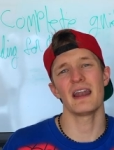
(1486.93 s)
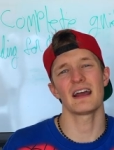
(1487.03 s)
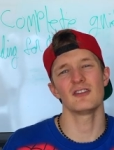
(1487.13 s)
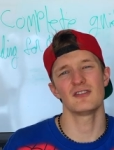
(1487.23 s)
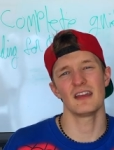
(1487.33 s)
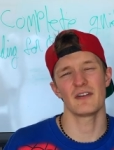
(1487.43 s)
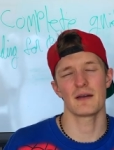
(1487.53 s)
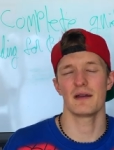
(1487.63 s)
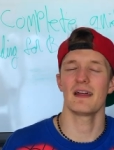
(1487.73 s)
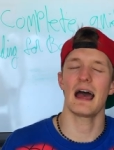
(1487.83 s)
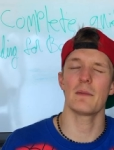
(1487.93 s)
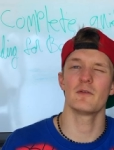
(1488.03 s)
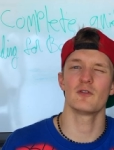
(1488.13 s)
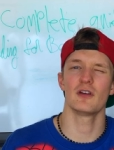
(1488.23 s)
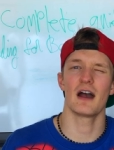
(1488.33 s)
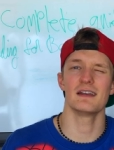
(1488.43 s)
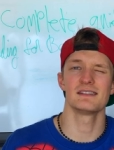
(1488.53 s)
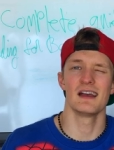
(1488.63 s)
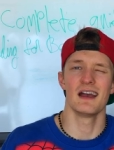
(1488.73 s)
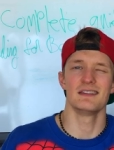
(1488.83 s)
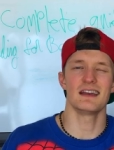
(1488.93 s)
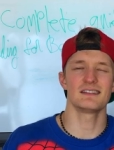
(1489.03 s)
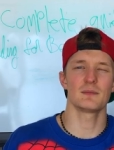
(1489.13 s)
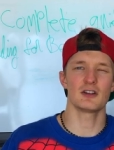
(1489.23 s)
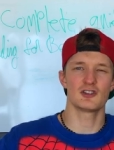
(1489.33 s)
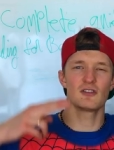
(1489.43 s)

and I can see if I can make that happen for you guys. Thanks so much.